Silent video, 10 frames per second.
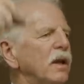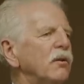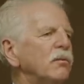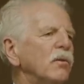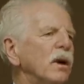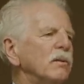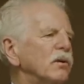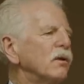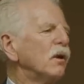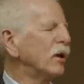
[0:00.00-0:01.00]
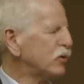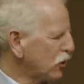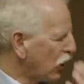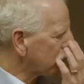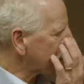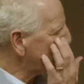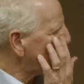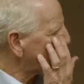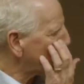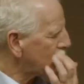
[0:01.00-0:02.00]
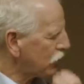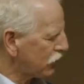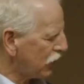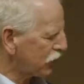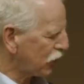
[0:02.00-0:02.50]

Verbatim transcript: they were able to grow much taller than most other uh,